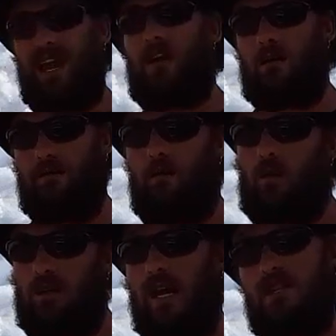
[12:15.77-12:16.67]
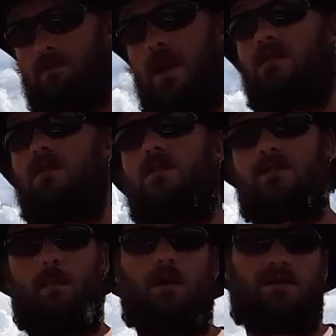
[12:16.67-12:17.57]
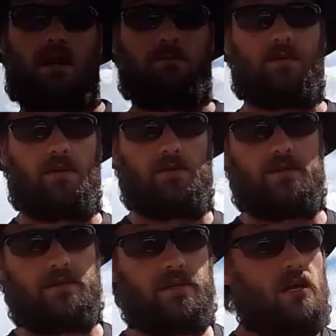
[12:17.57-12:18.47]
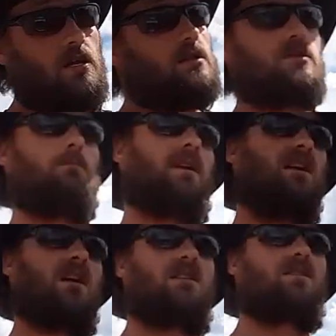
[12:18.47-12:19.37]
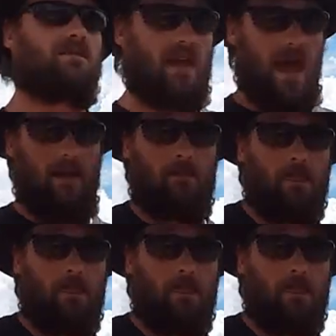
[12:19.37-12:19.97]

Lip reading: can't afford that, especially your small-time producers. So because of that,